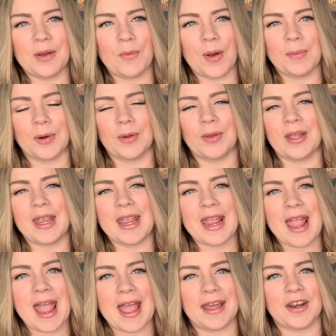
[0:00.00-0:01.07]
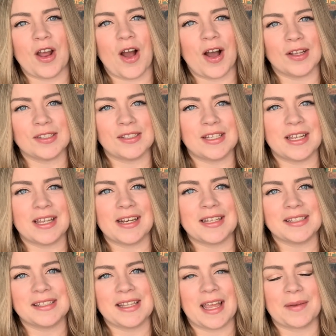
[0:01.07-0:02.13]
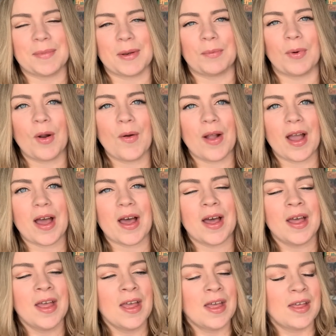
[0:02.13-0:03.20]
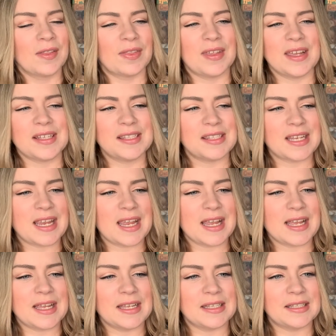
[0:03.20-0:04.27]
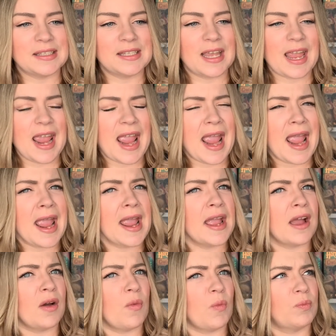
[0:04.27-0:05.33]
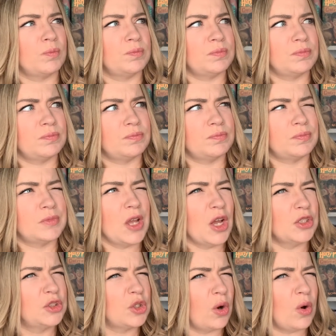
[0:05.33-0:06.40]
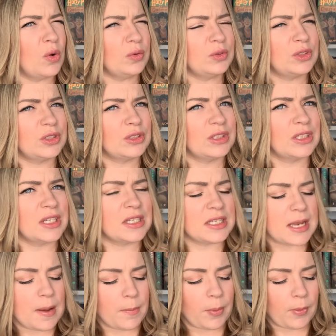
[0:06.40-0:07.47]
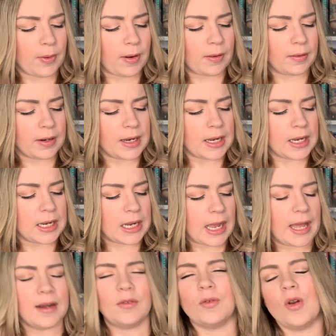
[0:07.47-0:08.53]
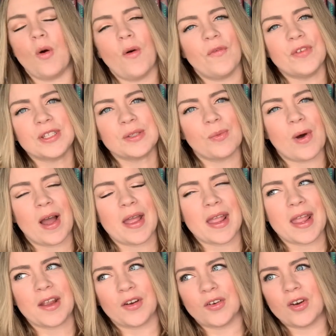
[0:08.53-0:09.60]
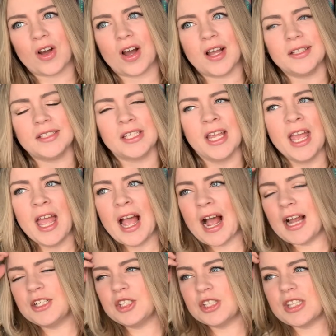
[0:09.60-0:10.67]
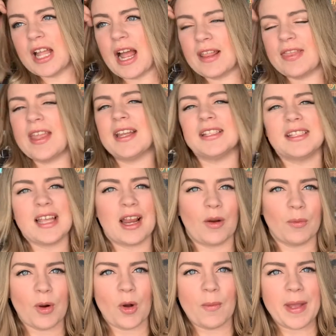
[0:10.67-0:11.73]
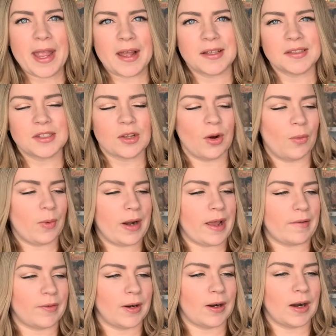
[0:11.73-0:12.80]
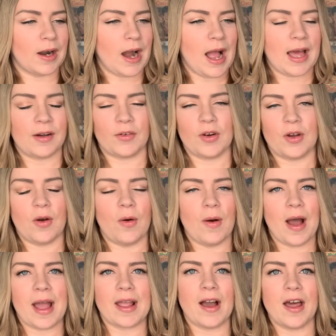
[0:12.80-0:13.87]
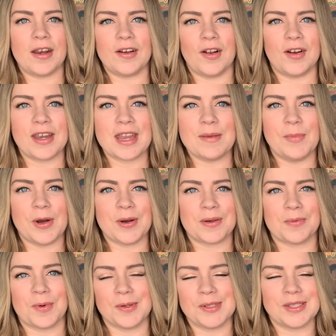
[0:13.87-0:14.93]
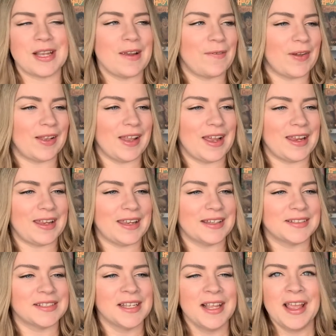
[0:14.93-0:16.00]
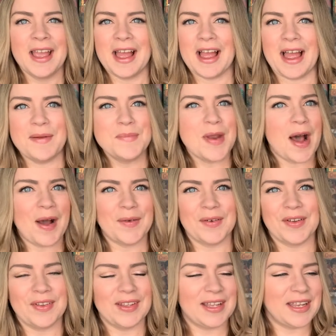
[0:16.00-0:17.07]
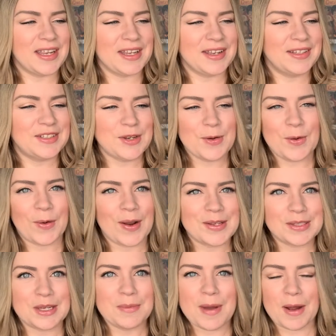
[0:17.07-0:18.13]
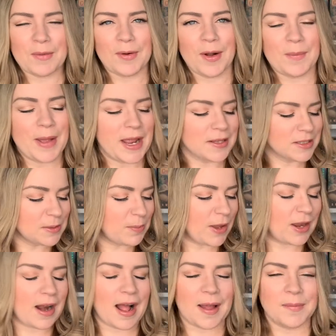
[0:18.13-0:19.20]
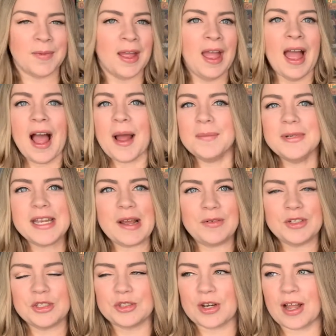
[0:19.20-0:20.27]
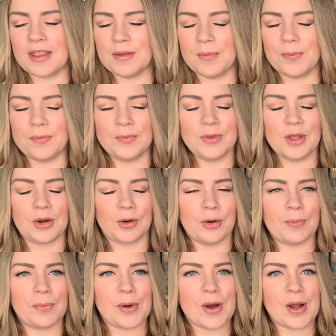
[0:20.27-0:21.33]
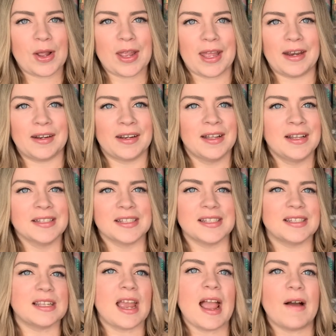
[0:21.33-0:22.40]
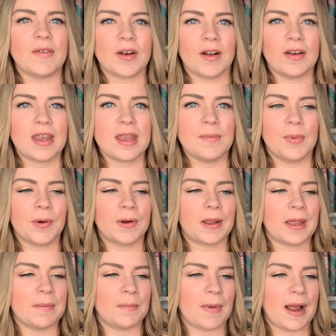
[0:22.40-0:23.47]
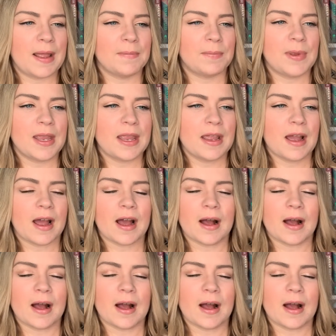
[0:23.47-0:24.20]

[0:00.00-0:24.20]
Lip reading: Wibberley and Austin Seigemund-Broka. This is a adult contemporary. I don't know if it's YA or not. I think it's like a romance or whatever. I don't know. I got it on ebook. We'll see if I like it. I'm not really too crazy about romance, but I'm down to try the group book, and since I have it on ebook, it might be